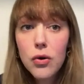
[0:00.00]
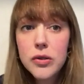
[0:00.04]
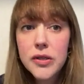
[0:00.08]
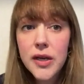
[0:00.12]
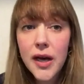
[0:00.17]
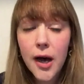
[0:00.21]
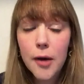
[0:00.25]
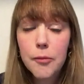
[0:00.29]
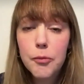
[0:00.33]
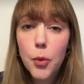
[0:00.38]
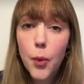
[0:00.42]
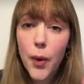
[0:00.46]

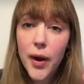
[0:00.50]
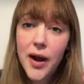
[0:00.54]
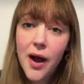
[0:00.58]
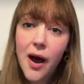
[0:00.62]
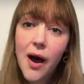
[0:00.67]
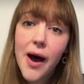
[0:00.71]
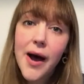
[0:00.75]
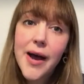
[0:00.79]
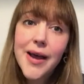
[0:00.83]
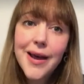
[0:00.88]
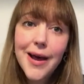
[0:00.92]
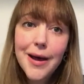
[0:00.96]
up when
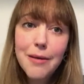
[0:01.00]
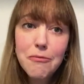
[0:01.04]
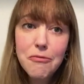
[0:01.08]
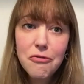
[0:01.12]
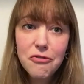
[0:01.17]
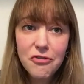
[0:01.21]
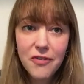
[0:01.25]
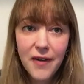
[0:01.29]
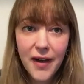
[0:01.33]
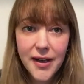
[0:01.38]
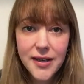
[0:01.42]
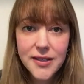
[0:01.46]
I am
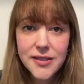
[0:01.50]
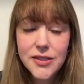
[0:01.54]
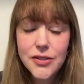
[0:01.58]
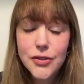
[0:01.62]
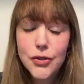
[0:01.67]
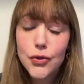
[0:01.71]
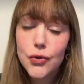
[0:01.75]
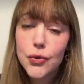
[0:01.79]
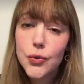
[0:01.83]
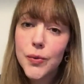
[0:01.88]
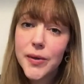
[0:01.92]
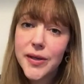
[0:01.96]

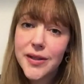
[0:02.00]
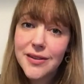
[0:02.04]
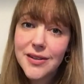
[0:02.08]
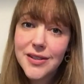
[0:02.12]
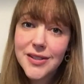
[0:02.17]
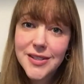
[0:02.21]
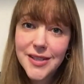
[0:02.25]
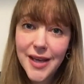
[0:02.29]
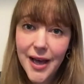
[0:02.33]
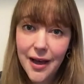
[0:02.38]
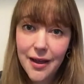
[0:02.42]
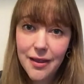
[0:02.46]
faced with
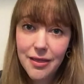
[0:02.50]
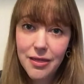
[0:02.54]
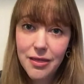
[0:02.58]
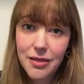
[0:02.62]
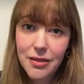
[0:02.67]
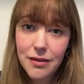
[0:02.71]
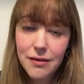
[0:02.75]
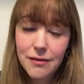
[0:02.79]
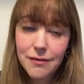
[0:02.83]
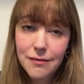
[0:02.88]
death?